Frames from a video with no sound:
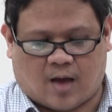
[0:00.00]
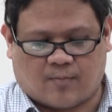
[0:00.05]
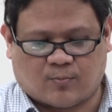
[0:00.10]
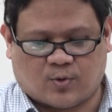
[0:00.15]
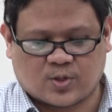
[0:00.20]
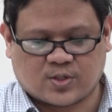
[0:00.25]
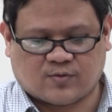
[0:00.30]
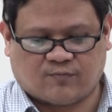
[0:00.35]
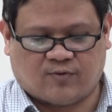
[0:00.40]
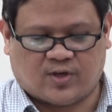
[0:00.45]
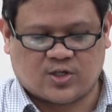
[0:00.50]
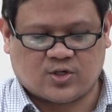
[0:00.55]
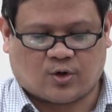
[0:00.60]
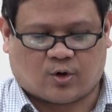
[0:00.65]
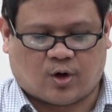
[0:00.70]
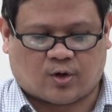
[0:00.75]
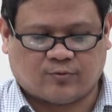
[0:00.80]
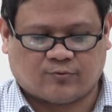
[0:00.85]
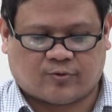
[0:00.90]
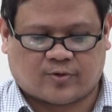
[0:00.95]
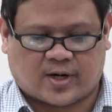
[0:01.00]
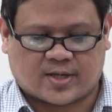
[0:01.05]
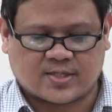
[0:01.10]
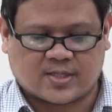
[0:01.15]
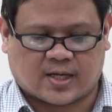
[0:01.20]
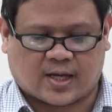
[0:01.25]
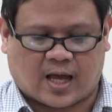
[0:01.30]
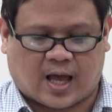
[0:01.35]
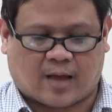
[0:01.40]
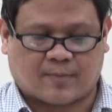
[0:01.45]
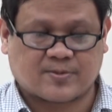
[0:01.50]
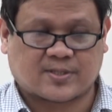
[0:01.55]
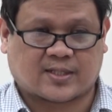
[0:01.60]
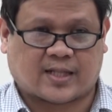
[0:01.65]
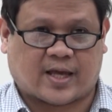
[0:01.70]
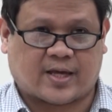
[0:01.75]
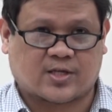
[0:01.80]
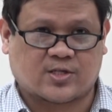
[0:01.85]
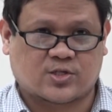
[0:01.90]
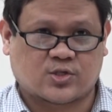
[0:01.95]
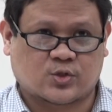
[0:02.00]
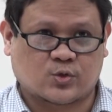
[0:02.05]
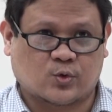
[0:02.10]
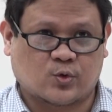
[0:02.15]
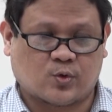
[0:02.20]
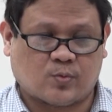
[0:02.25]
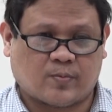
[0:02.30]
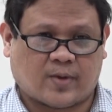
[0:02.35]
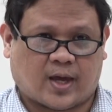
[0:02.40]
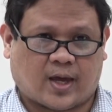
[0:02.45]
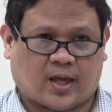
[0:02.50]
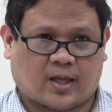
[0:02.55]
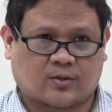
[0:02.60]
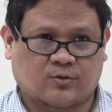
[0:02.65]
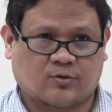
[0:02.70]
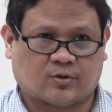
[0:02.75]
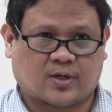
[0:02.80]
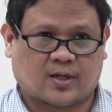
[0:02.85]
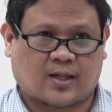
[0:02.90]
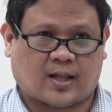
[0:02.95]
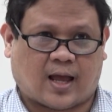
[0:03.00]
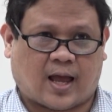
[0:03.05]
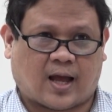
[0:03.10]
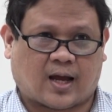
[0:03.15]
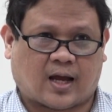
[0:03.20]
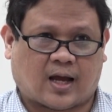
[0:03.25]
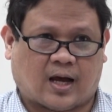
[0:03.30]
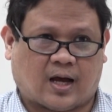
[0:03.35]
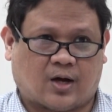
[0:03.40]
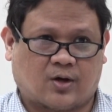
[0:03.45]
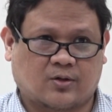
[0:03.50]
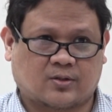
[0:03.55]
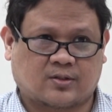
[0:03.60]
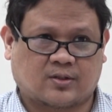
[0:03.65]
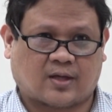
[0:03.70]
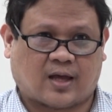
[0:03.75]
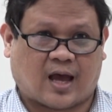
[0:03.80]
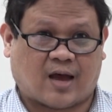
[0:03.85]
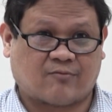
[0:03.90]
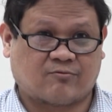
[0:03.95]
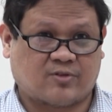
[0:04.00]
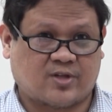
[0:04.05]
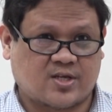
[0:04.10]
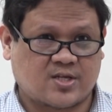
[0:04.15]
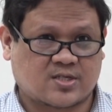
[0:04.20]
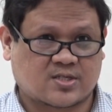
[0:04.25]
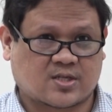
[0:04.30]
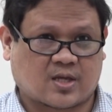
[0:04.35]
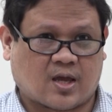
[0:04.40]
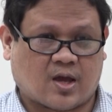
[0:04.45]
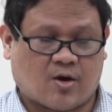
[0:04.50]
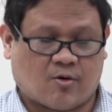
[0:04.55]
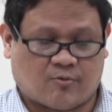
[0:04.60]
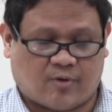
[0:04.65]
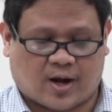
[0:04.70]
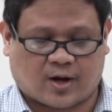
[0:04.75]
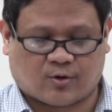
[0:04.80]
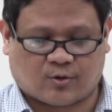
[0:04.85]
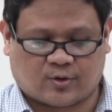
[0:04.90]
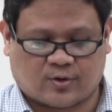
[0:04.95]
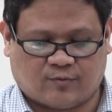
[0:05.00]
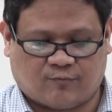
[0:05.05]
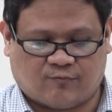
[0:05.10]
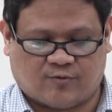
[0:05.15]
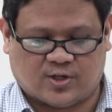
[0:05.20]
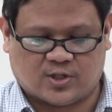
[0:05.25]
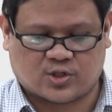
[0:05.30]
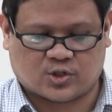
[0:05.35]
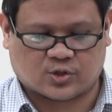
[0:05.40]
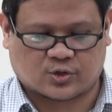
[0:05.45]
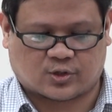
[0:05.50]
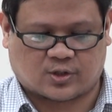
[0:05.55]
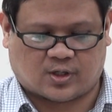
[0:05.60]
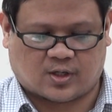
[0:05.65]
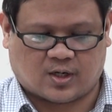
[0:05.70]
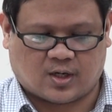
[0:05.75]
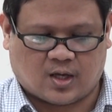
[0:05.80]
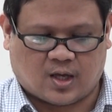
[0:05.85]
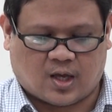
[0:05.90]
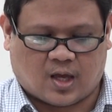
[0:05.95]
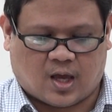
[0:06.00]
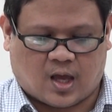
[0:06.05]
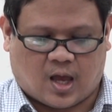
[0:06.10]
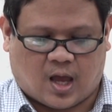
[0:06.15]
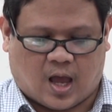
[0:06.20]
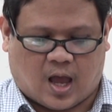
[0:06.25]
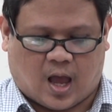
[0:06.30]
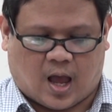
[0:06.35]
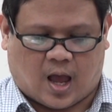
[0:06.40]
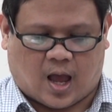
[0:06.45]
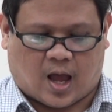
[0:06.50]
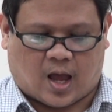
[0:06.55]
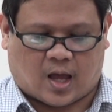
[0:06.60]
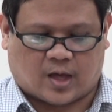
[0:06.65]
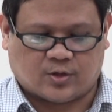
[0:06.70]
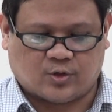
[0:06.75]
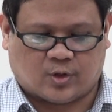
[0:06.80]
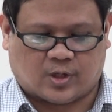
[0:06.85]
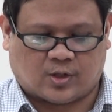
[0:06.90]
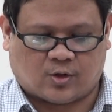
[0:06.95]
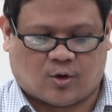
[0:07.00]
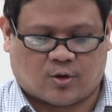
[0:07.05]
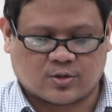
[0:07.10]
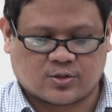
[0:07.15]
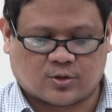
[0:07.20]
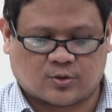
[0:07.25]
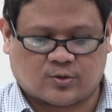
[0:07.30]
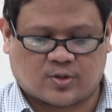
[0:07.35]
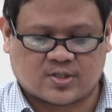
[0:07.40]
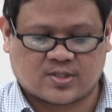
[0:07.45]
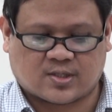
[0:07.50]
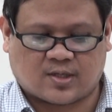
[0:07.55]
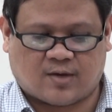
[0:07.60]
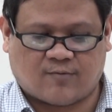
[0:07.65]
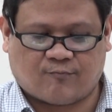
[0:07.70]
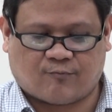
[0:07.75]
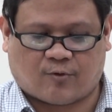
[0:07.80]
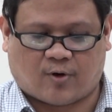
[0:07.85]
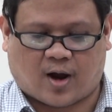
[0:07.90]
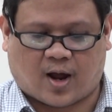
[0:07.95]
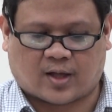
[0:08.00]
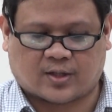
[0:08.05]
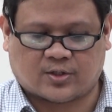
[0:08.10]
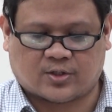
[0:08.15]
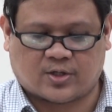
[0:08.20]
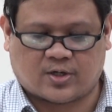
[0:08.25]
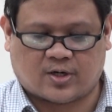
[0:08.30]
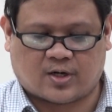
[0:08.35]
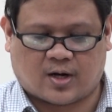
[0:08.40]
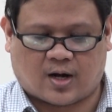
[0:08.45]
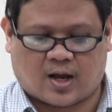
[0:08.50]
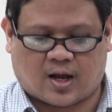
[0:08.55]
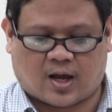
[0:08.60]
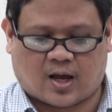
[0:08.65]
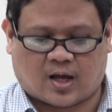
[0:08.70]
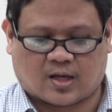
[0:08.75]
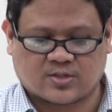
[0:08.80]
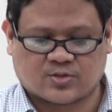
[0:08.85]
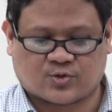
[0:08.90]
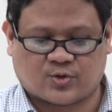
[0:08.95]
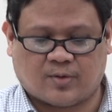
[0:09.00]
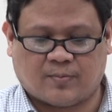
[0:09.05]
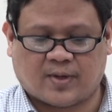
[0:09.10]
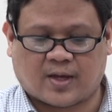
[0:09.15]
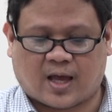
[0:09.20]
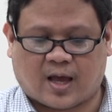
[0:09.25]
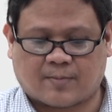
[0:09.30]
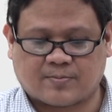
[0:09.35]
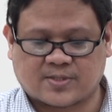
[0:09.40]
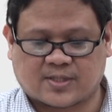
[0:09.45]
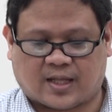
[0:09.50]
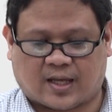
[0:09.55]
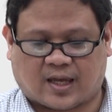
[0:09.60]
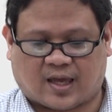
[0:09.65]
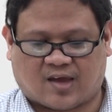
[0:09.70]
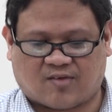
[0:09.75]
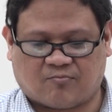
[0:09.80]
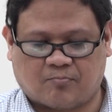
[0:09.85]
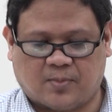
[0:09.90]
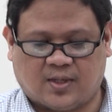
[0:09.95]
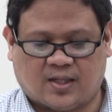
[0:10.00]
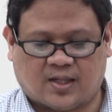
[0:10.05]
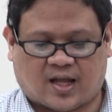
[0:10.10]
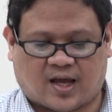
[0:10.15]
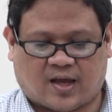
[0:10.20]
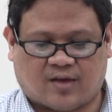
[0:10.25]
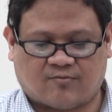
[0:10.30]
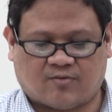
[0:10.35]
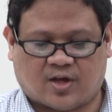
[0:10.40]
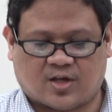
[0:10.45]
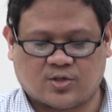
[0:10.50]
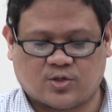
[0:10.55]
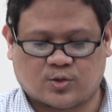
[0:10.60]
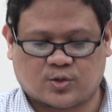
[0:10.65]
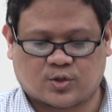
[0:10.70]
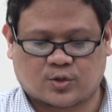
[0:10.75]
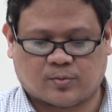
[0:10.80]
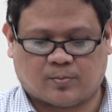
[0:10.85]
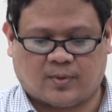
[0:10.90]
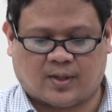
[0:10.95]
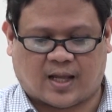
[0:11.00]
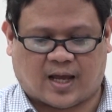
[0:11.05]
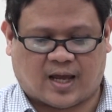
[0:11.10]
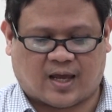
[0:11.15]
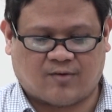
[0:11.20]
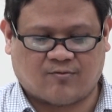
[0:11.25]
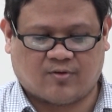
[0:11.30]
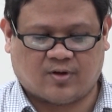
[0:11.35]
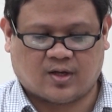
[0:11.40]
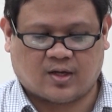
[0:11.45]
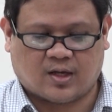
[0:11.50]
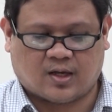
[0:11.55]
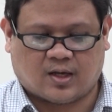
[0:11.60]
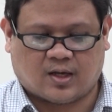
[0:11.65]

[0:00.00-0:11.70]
Most video conferencing apps like Zoom and Google Hangout have this record feature. You can also do the same for other streaming apps like FB Live and YouTube Live.